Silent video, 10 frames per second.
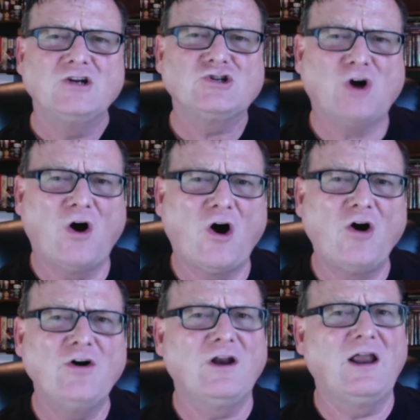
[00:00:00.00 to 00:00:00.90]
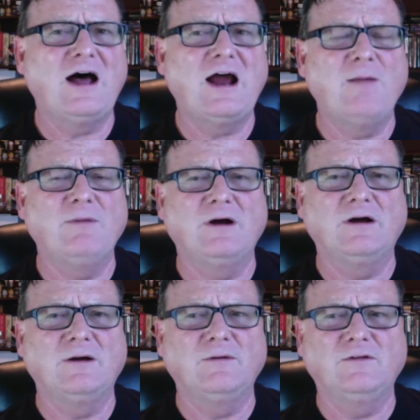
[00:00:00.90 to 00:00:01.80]
tart lime.
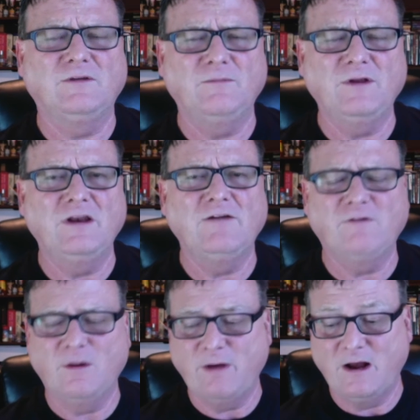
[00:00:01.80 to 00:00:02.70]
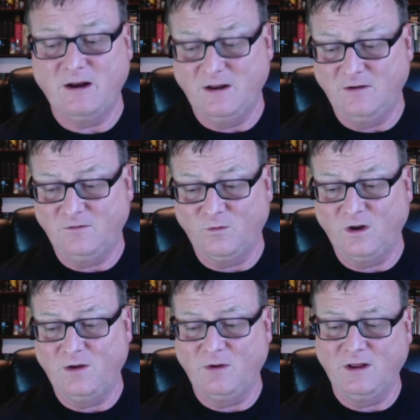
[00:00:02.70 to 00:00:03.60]
Uh, it's something different about it that is
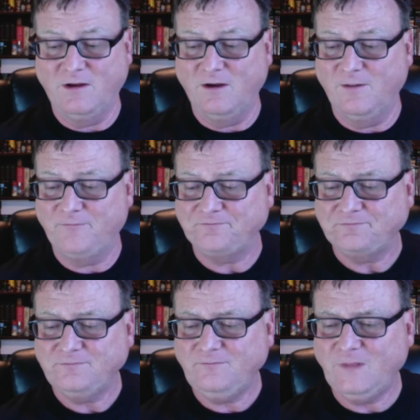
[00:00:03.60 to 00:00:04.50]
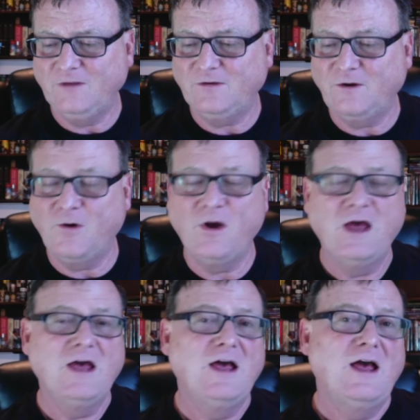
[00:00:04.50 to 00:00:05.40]
really, really good. So
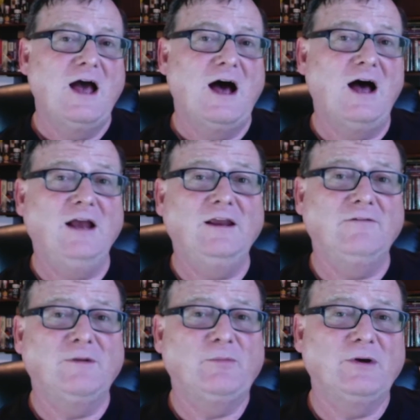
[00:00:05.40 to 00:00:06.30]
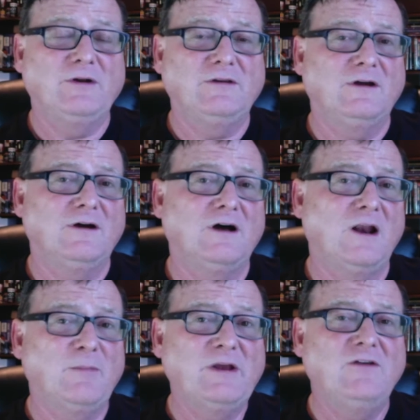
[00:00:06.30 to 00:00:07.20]
I love to put uh,
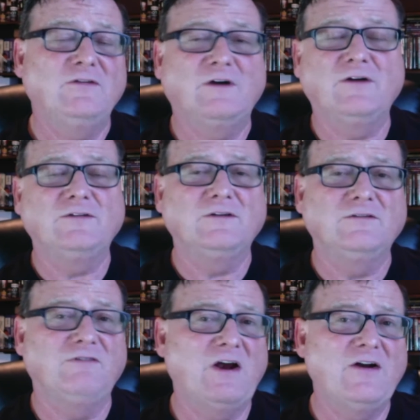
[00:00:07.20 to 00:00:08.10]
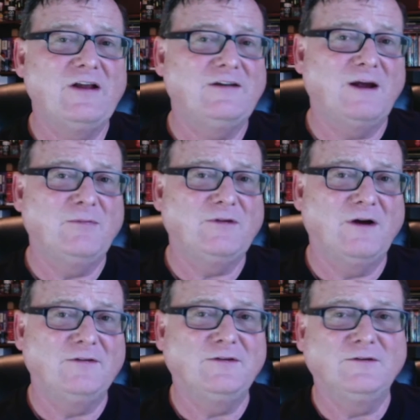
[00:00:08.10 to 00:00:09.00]
jalapeno sauces, verde type
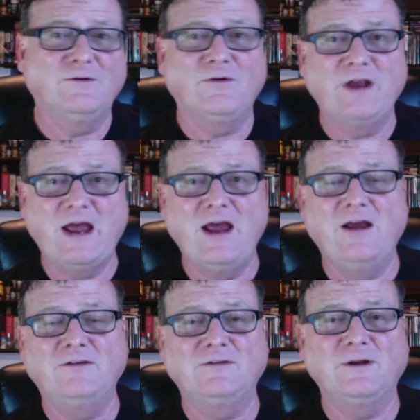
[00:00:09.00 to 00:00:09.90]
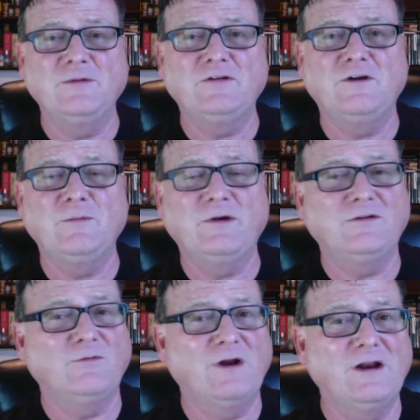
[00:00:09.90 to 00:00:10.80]
sauces on eggs. So let me show you a picture
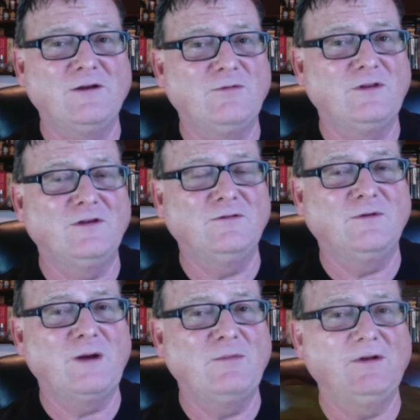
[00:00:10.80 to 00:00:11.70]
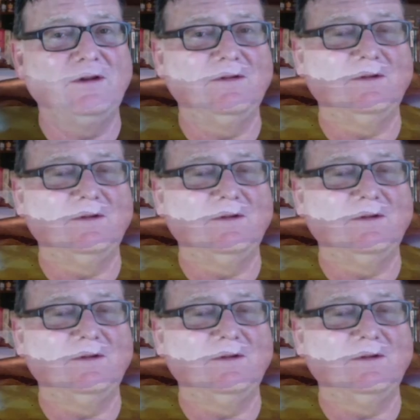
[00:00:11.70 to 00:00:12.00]
of what I did with this one. I put this